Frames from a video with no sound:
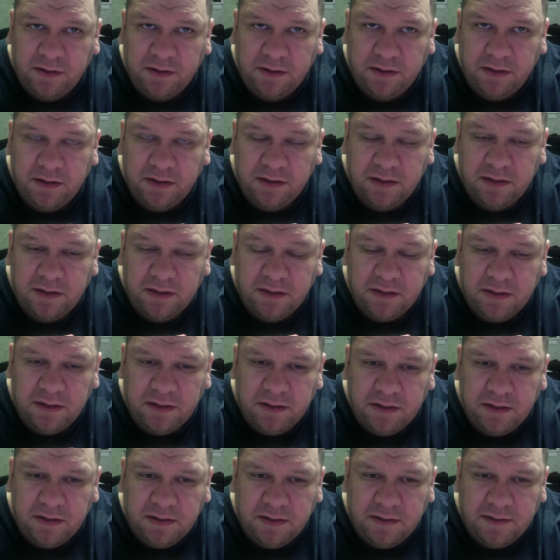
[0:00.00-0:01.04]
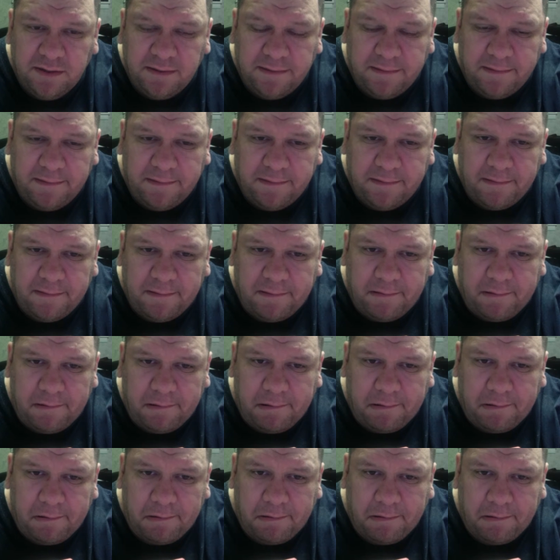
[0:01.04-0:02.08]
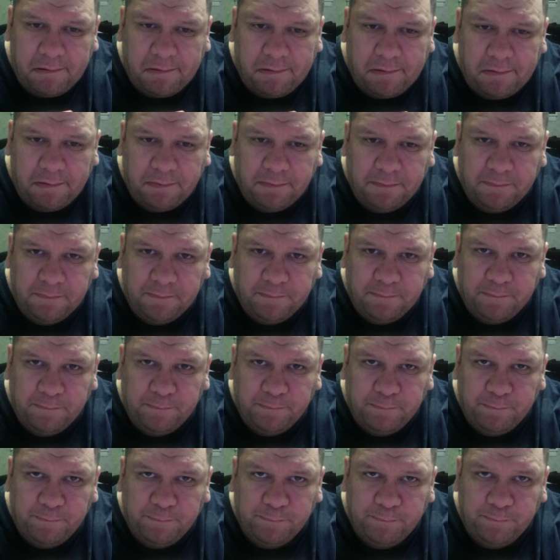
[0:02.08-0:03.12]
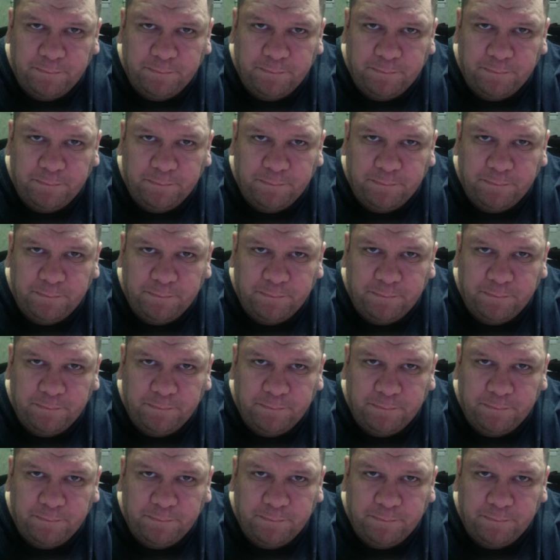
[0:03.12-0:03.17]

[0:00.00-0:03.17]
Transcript: No one is speaking in this clip.